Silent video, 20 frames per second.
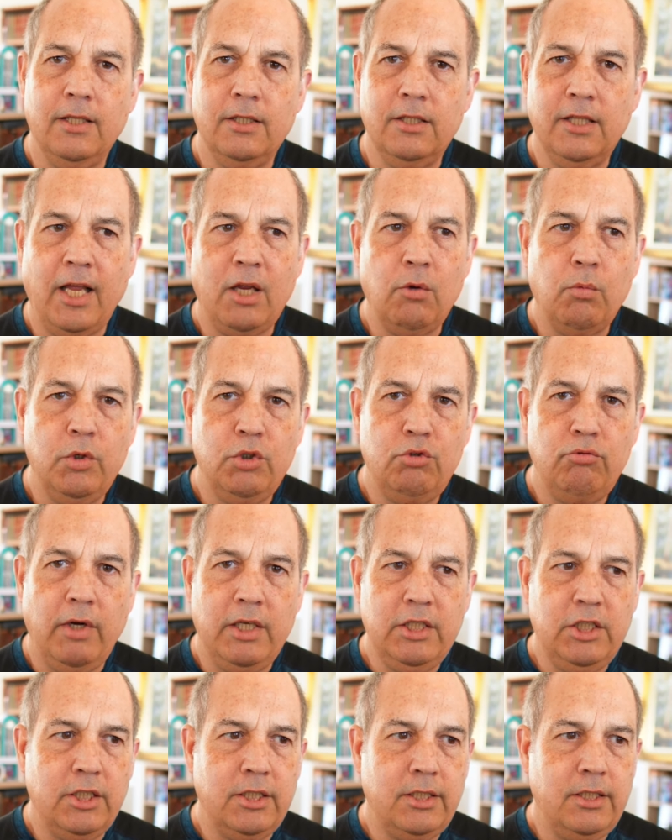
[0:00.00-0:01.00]
language
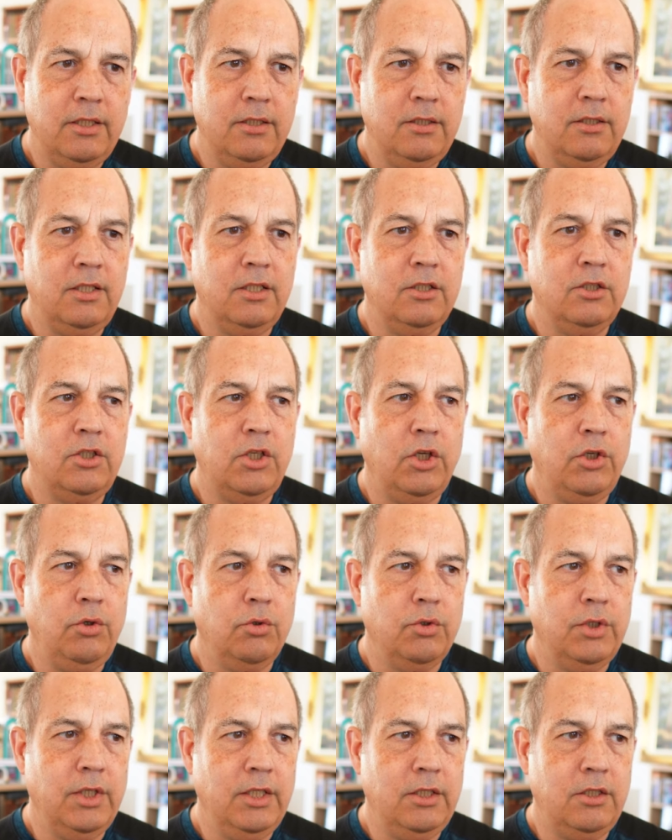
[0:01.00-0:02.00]
registers, and so
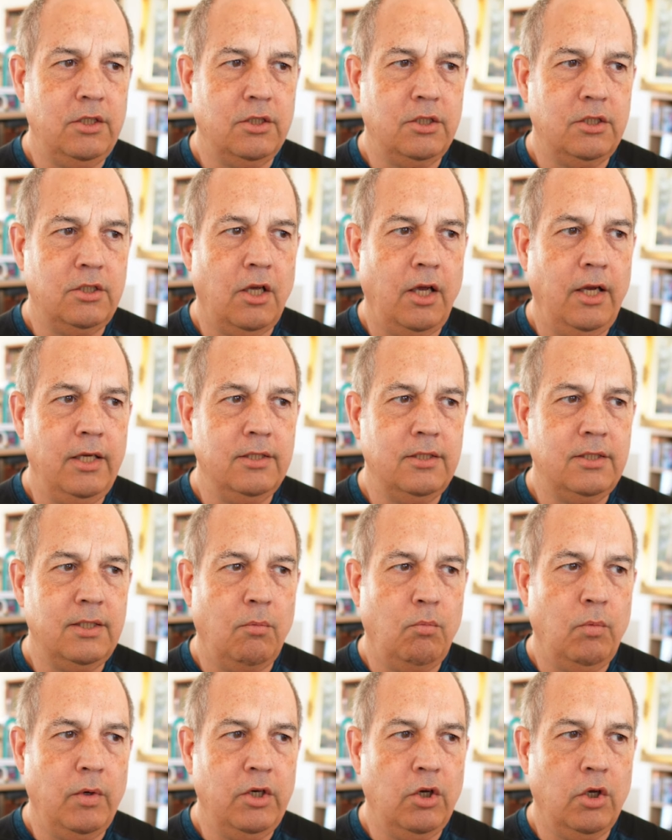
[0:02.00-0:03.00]
you'll need to cite
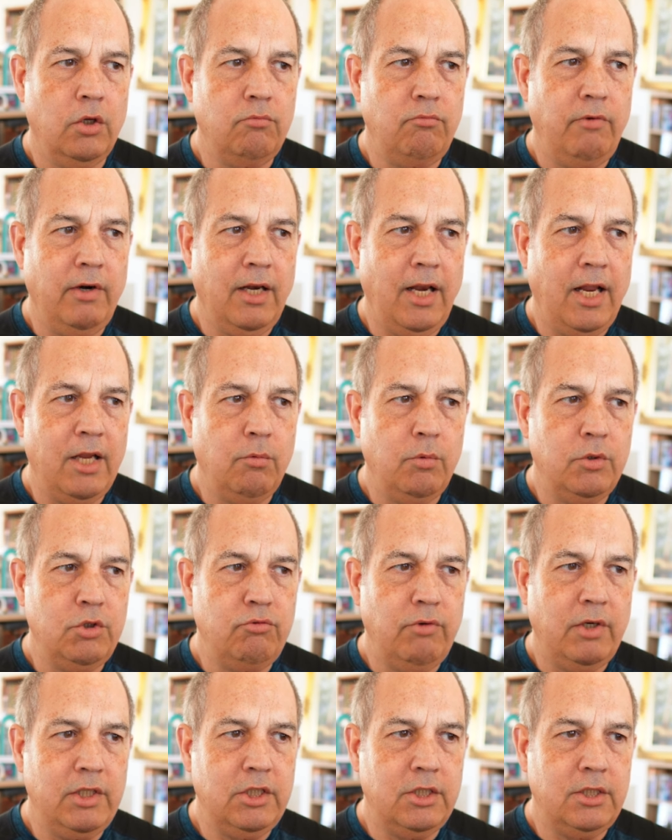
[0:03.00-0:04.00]
someone on language
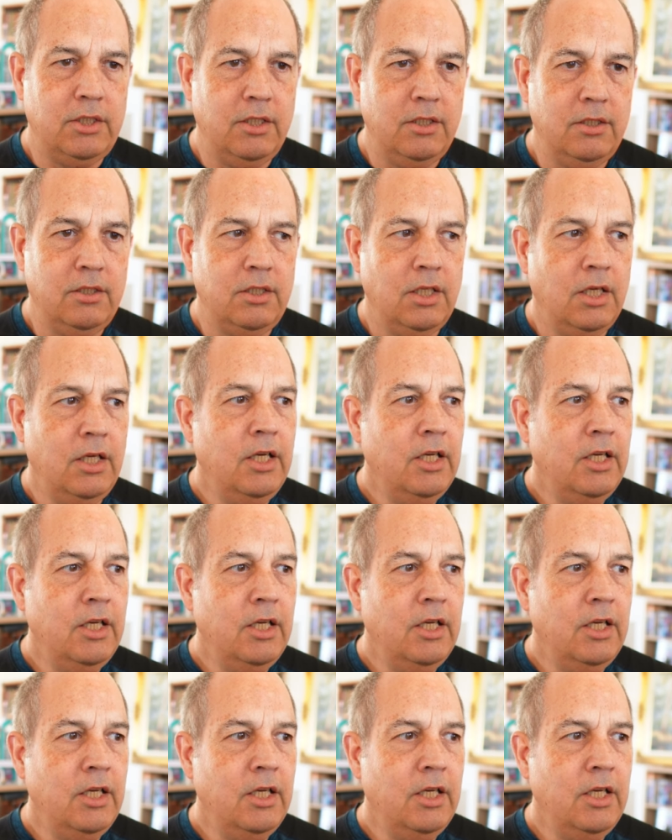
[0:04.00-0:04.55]
registers.